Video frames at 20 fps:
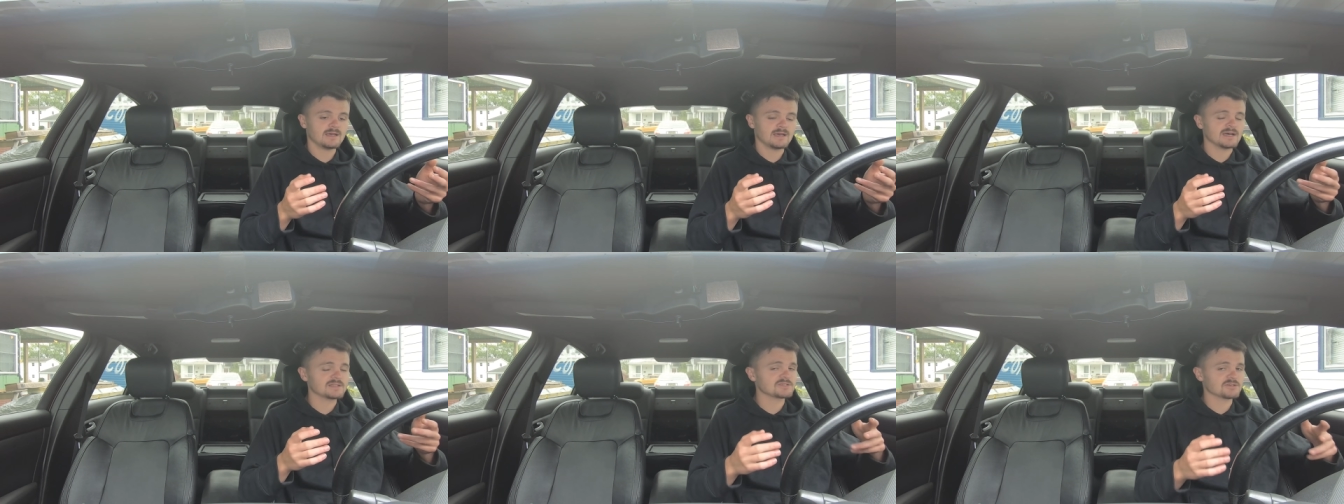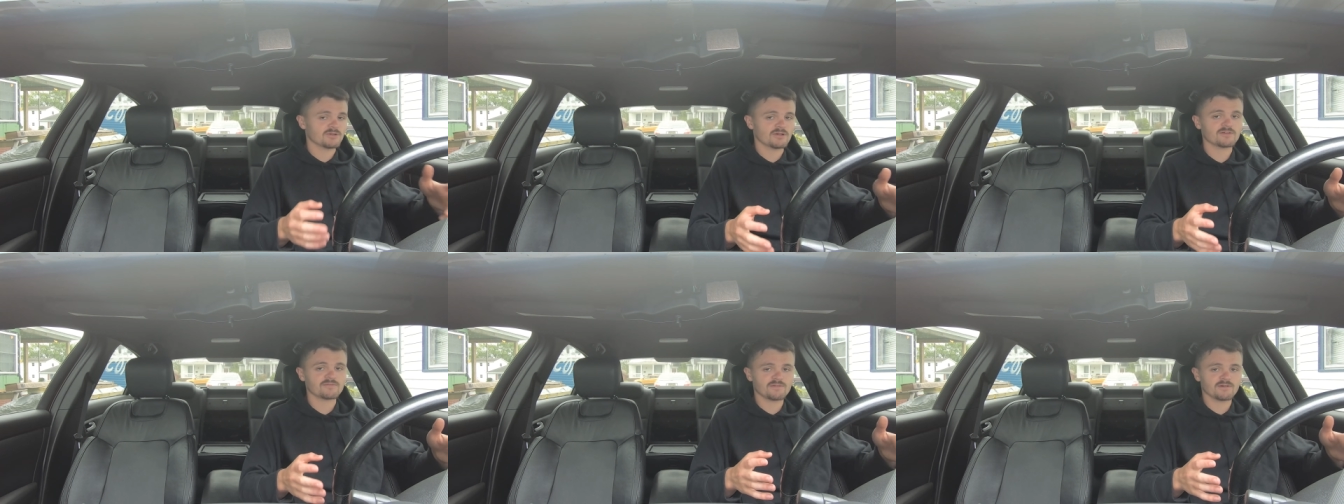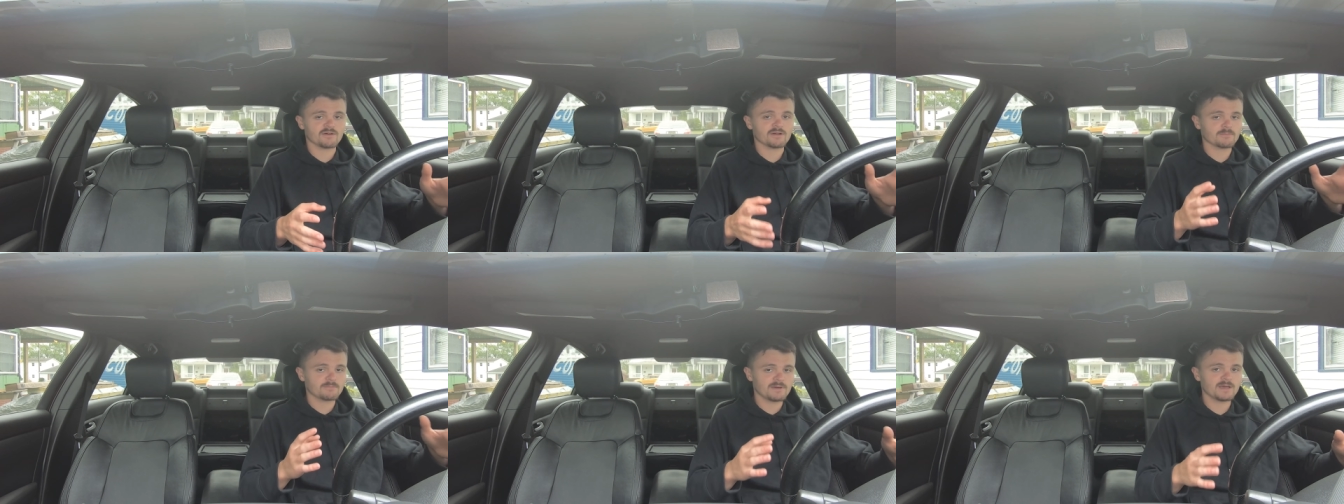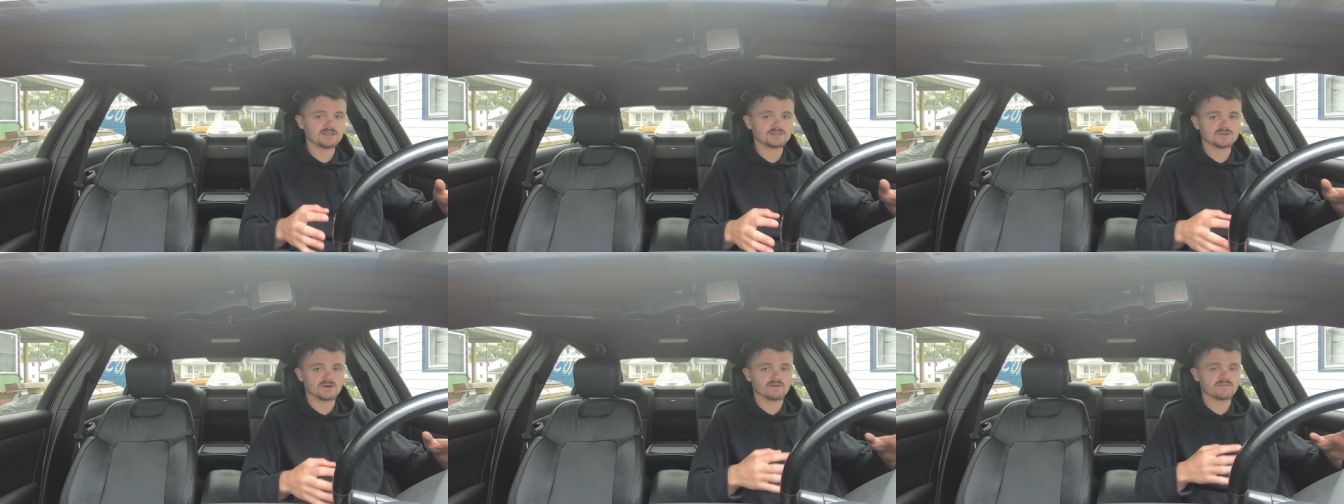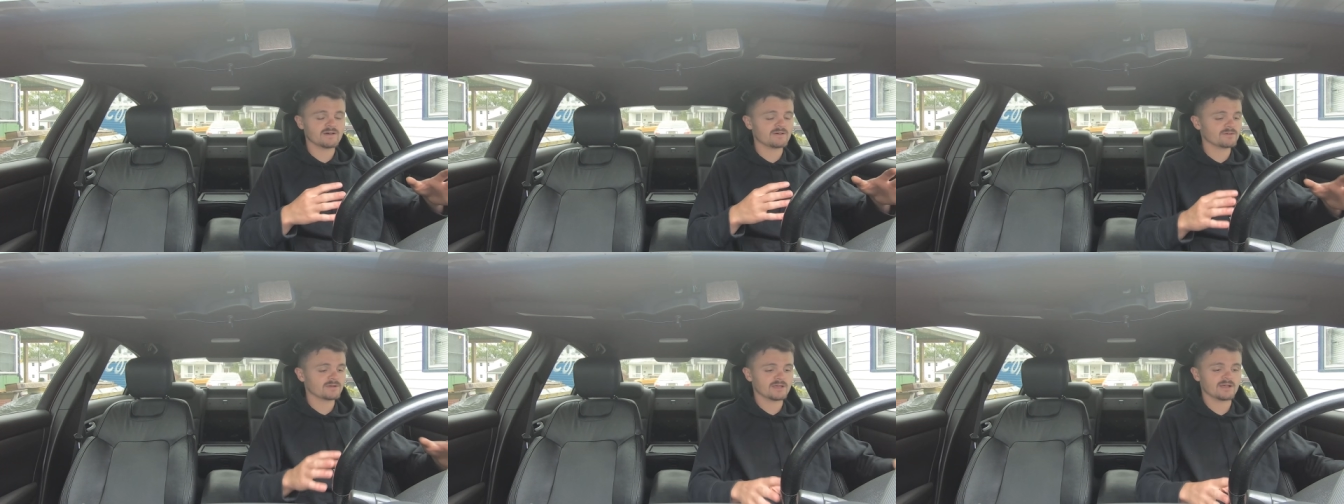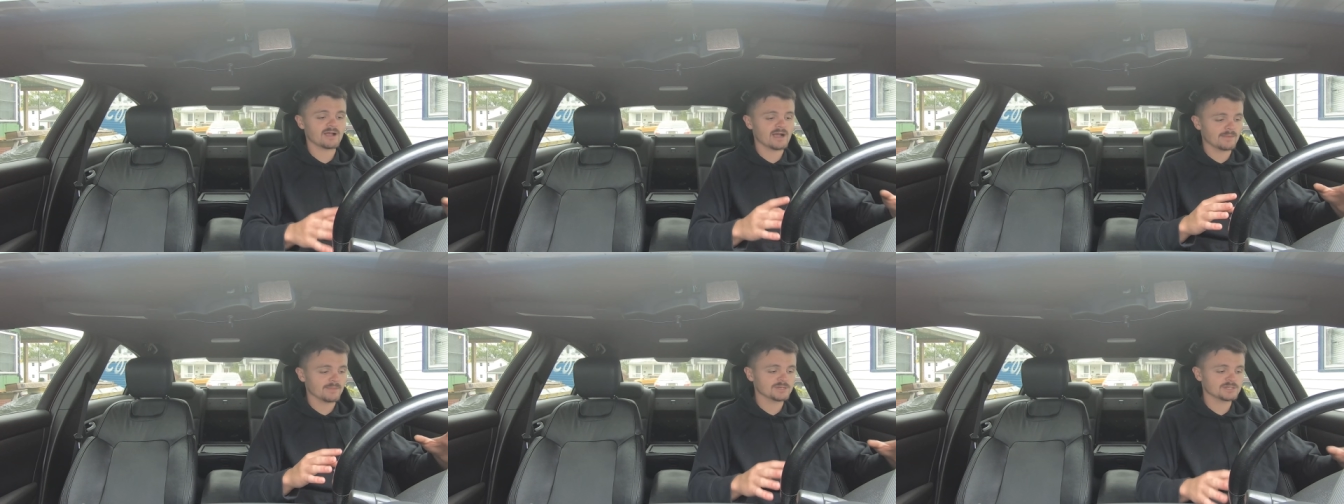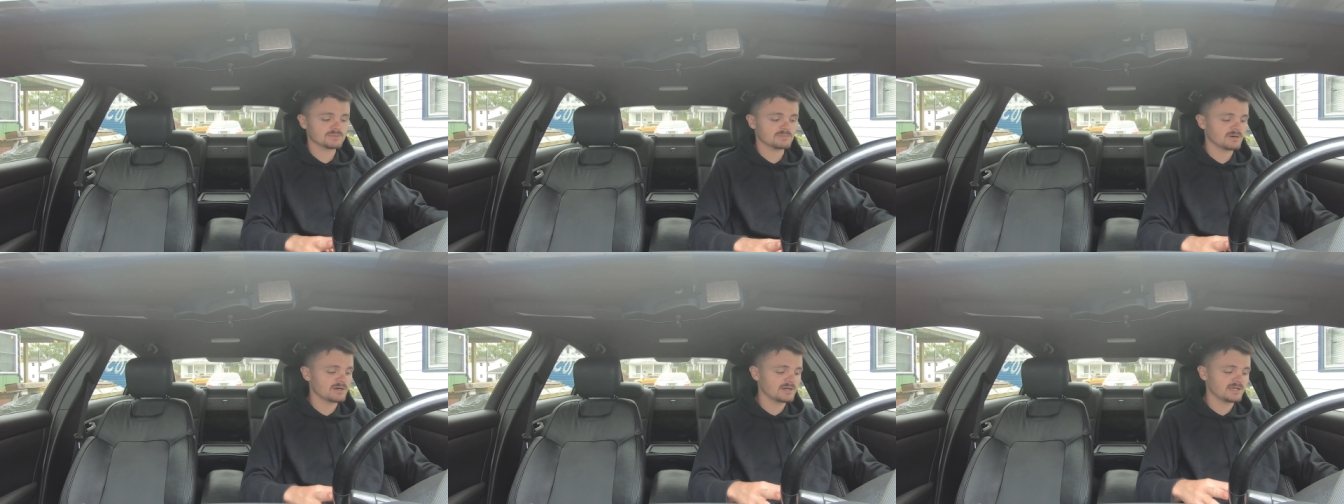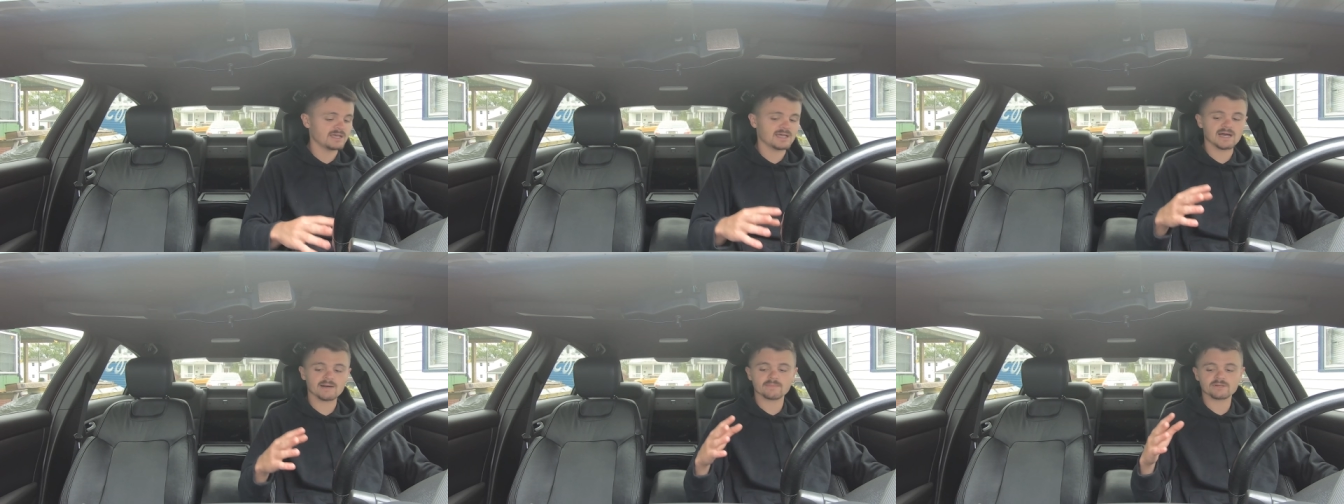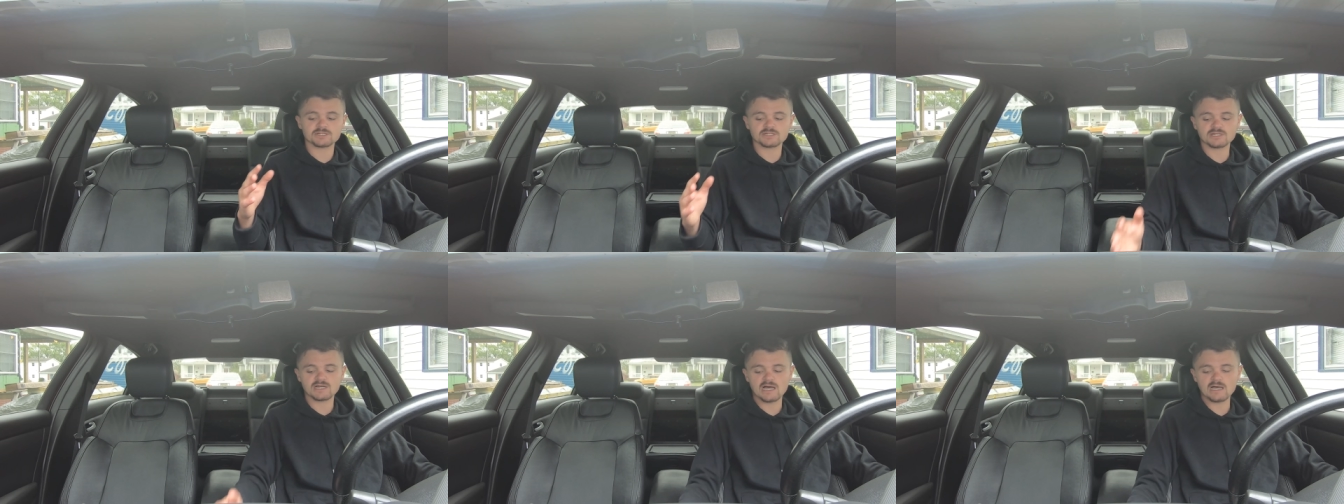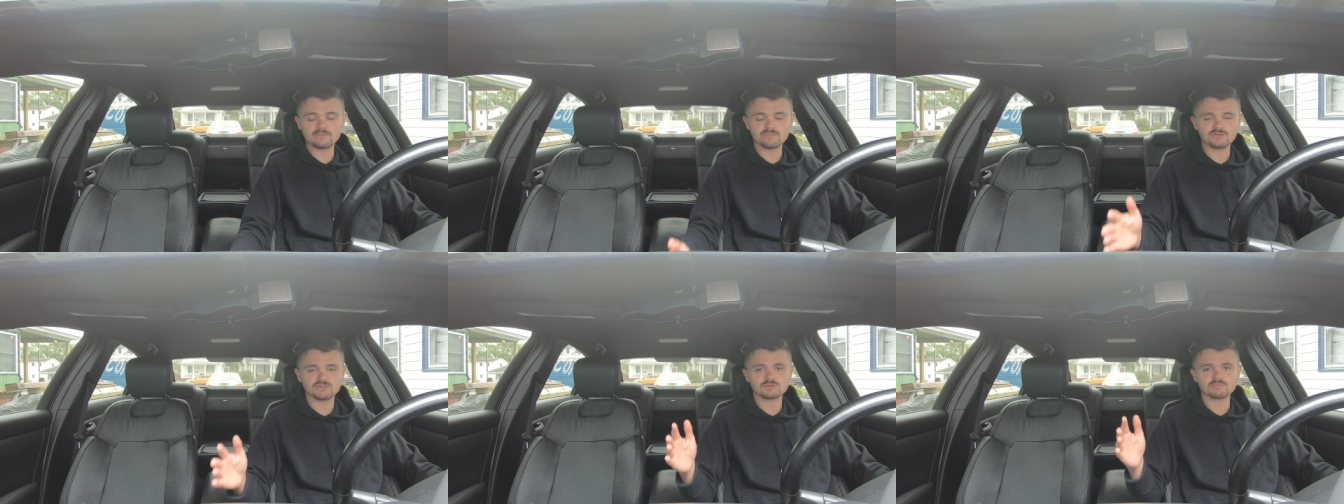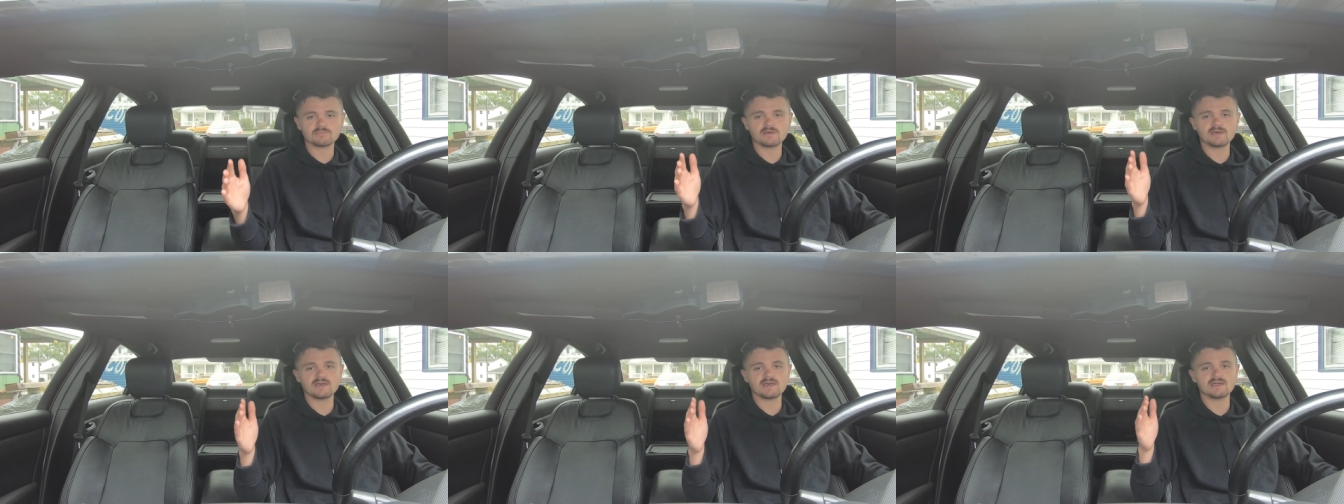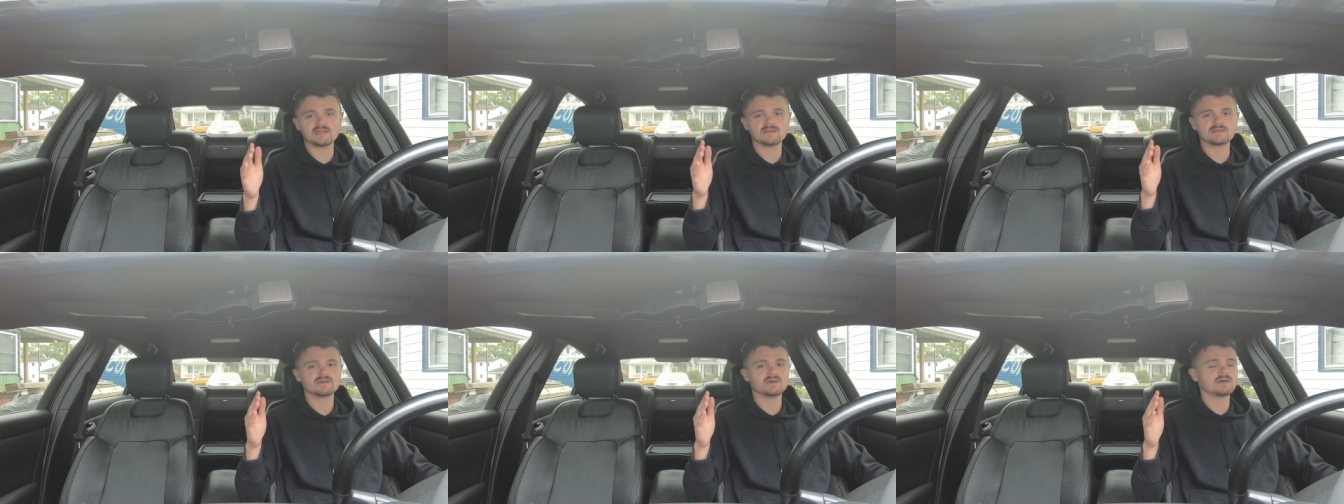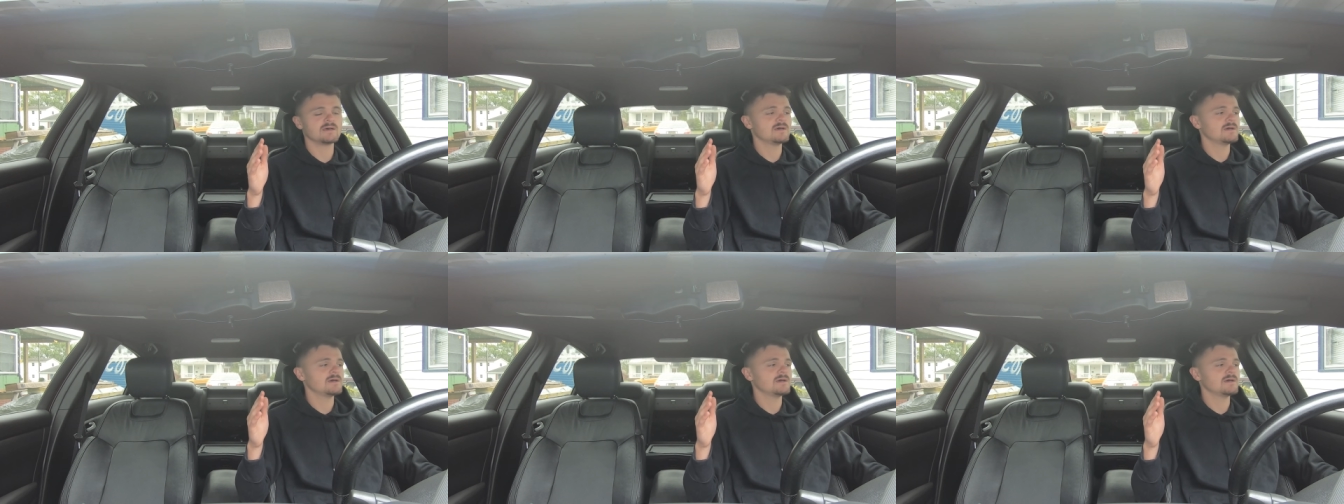It's a great feeling. It pays off. I don't care how much money, how much time you spend,